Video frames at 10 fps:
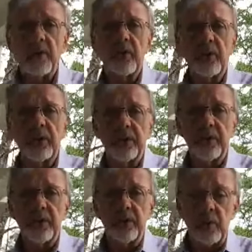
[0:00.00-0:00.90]
as
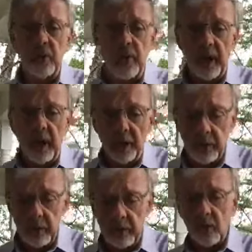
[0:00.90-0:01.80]
Christians without